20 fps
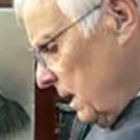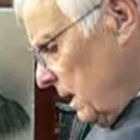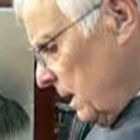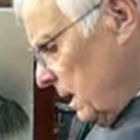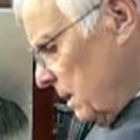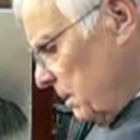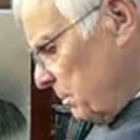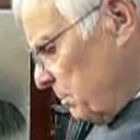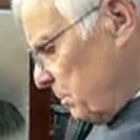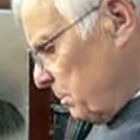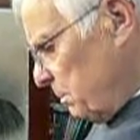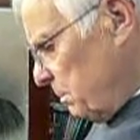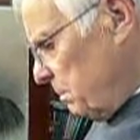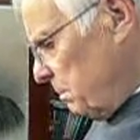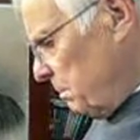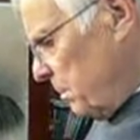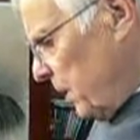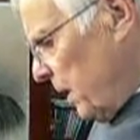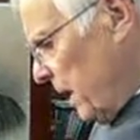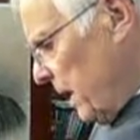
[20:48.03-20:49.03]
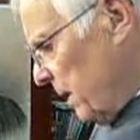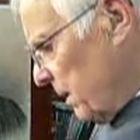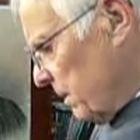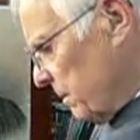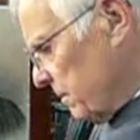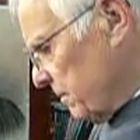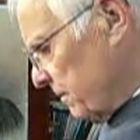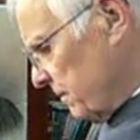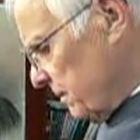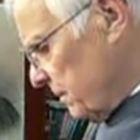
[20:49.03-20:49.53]
uh, prayer
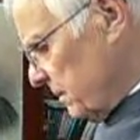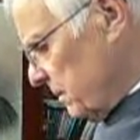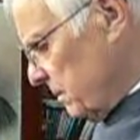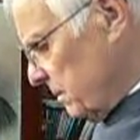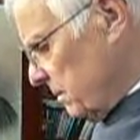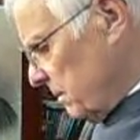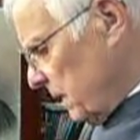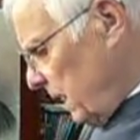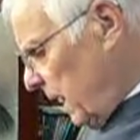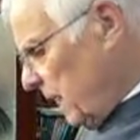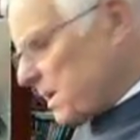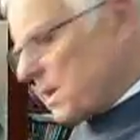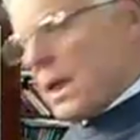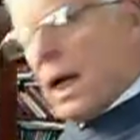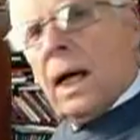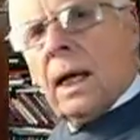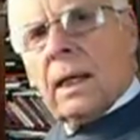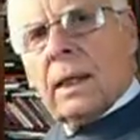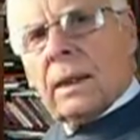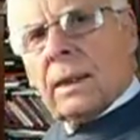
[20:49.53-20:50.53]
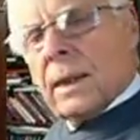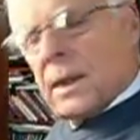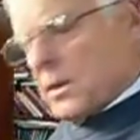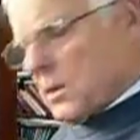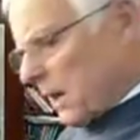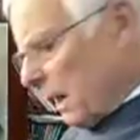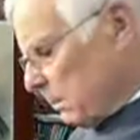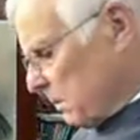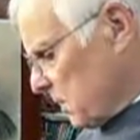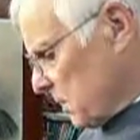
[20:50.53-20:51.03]
of Isaiah in
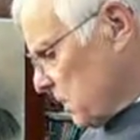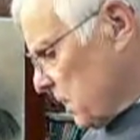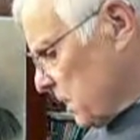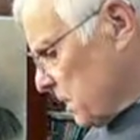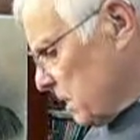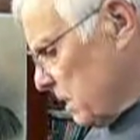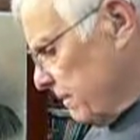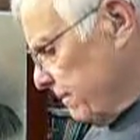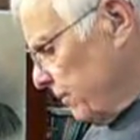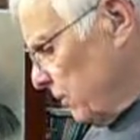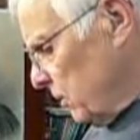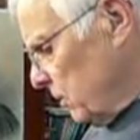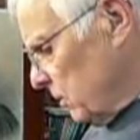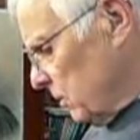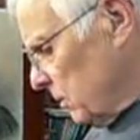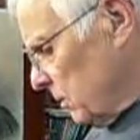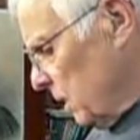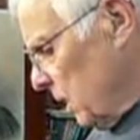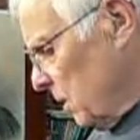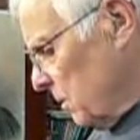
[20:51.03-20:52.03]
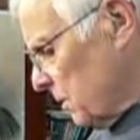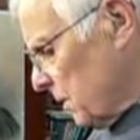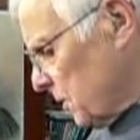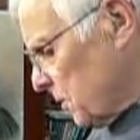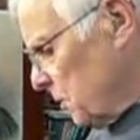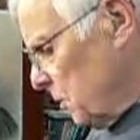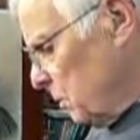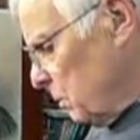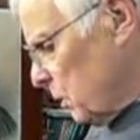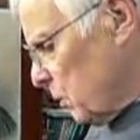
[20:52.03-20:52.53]
chapter 64, Oh,
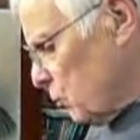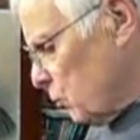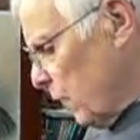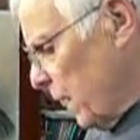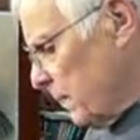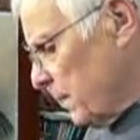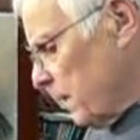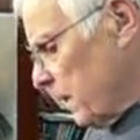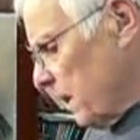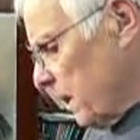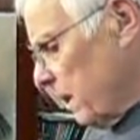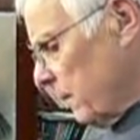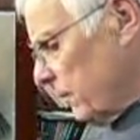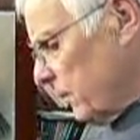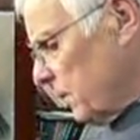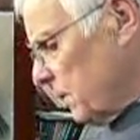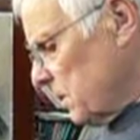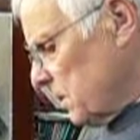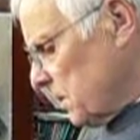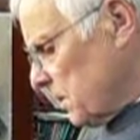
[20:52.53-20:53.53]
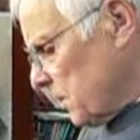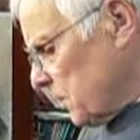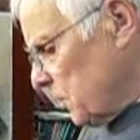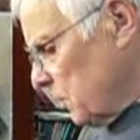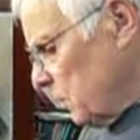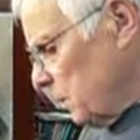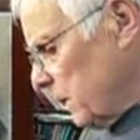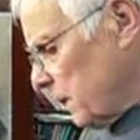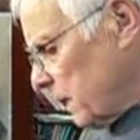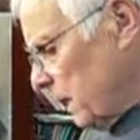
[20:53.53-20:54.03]
that you would rend the heavens, that
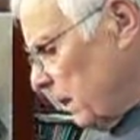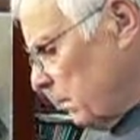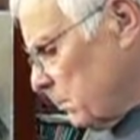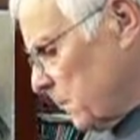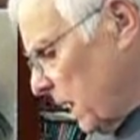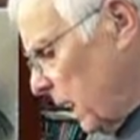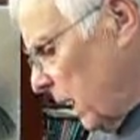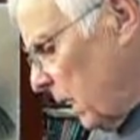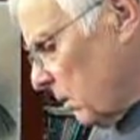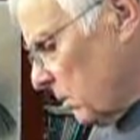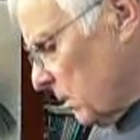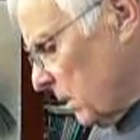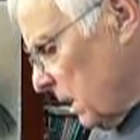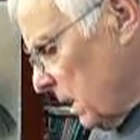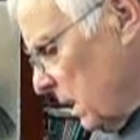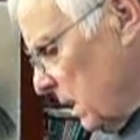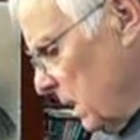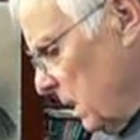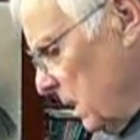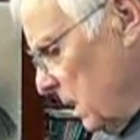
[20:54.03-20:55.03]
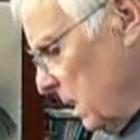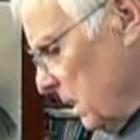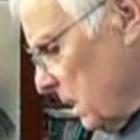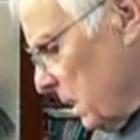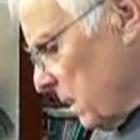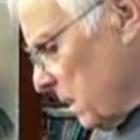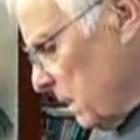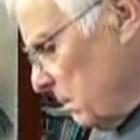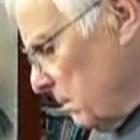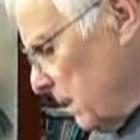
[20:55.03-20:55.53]
you would come down,
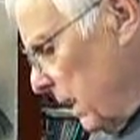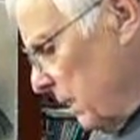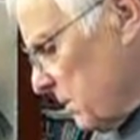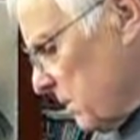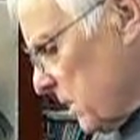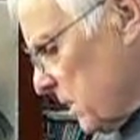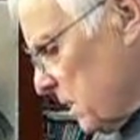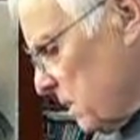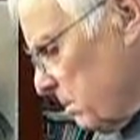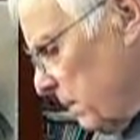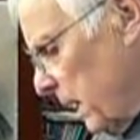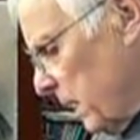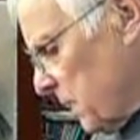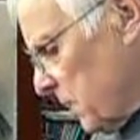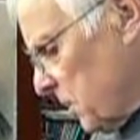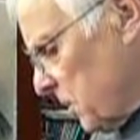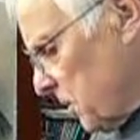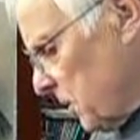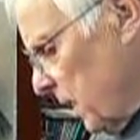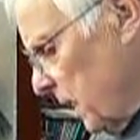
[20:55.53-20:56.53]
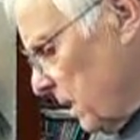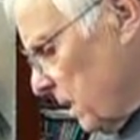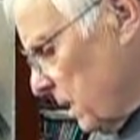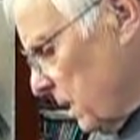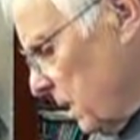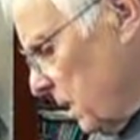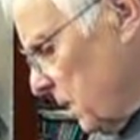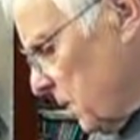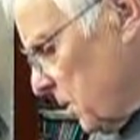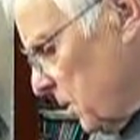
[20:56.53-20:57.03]
that the mountains might shake
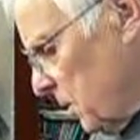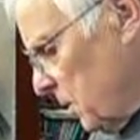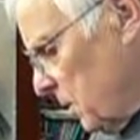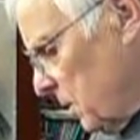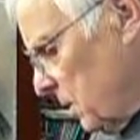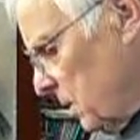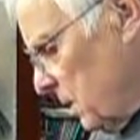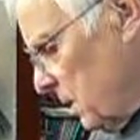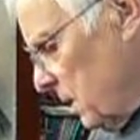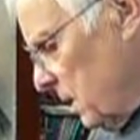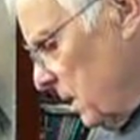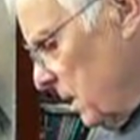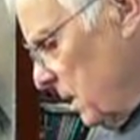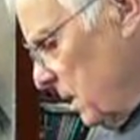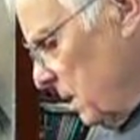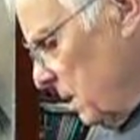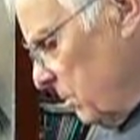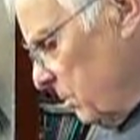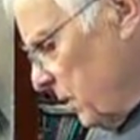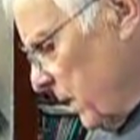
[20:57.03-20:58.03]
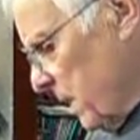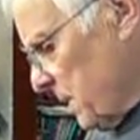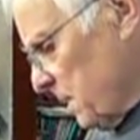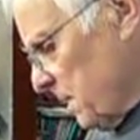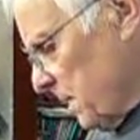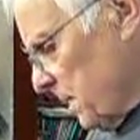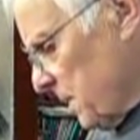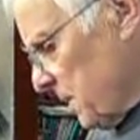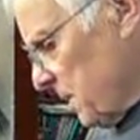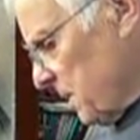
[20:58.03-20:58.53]
at your
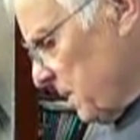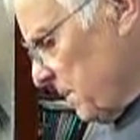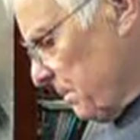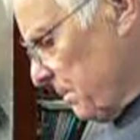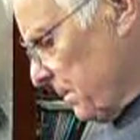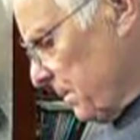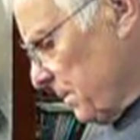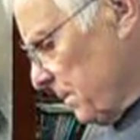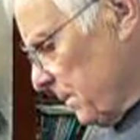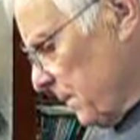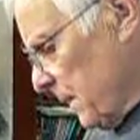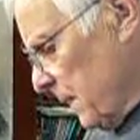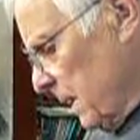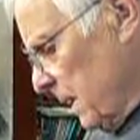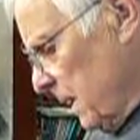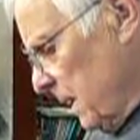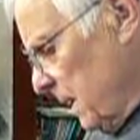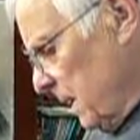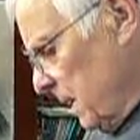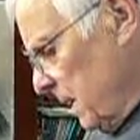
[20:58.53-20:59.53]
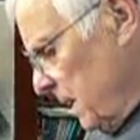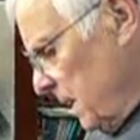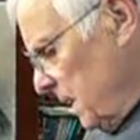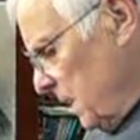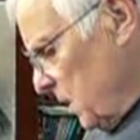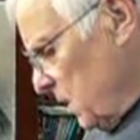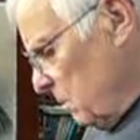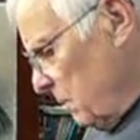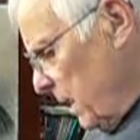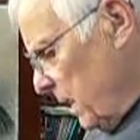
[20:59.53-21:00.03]
presence,
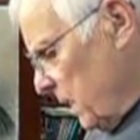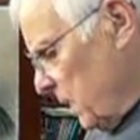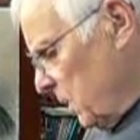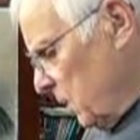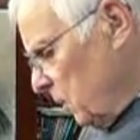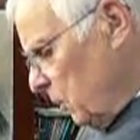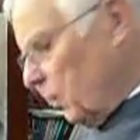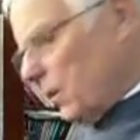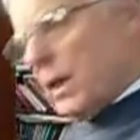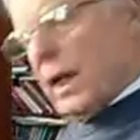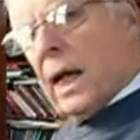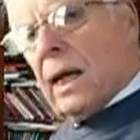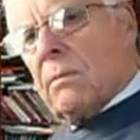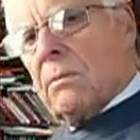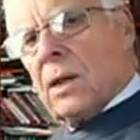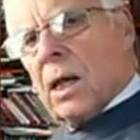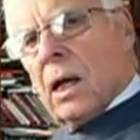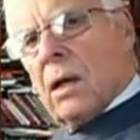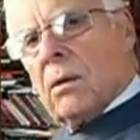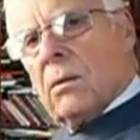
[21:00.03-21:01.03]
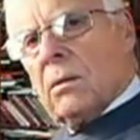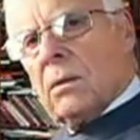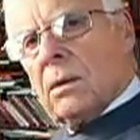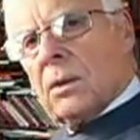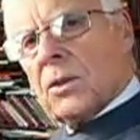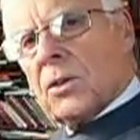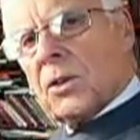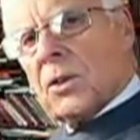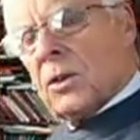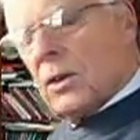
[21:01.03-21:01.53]
to make your name
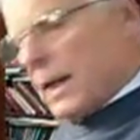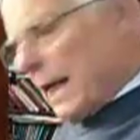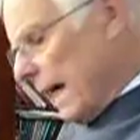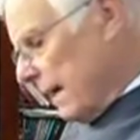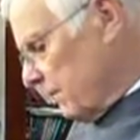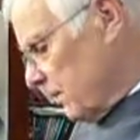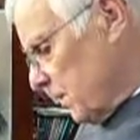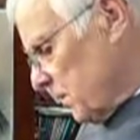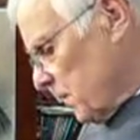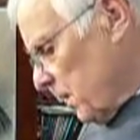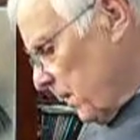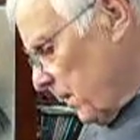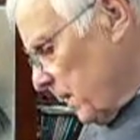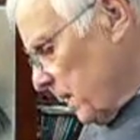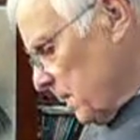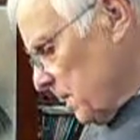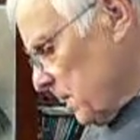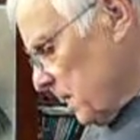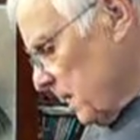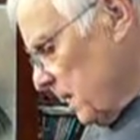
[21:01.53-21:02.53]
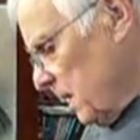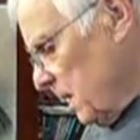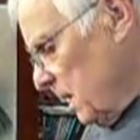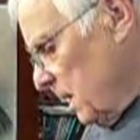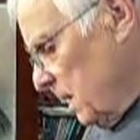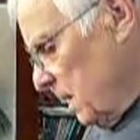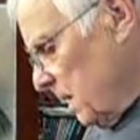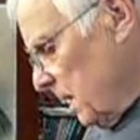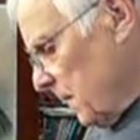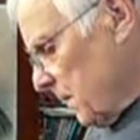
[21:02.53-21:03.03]
known to your adversaries,
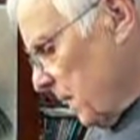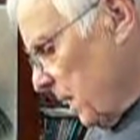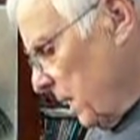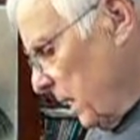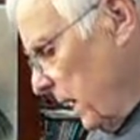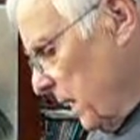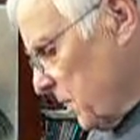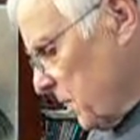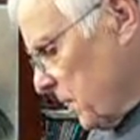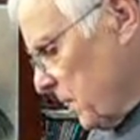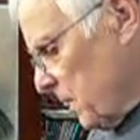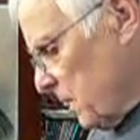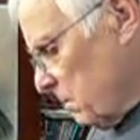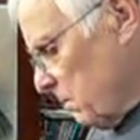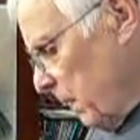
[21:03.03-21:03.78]
that the nations